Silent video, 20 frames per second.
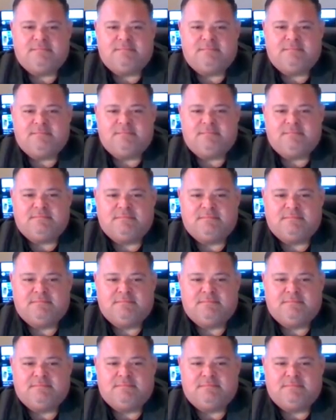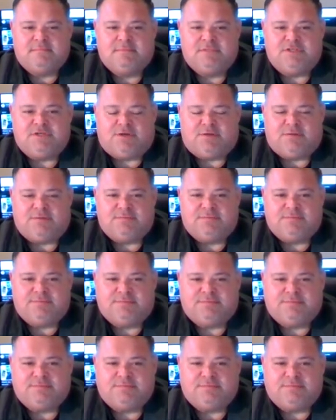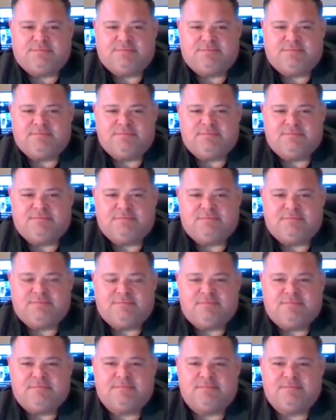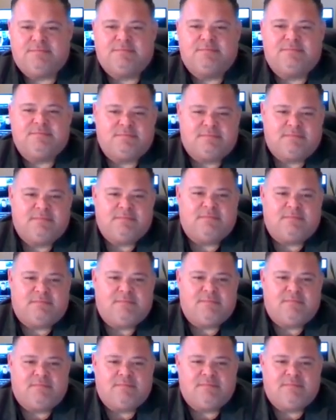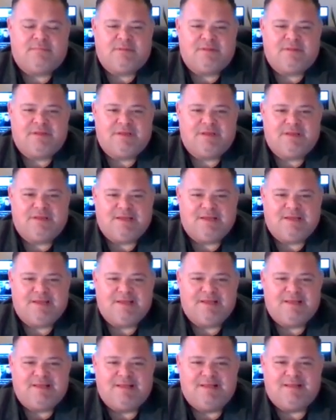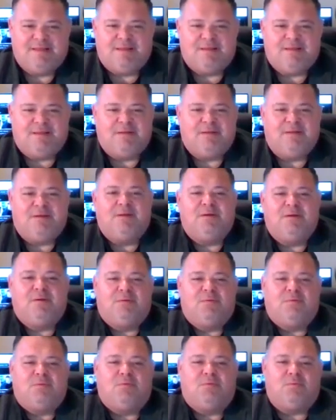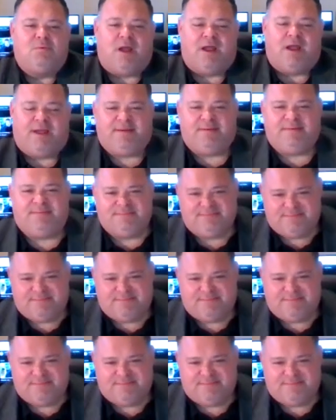The person shown says nothing.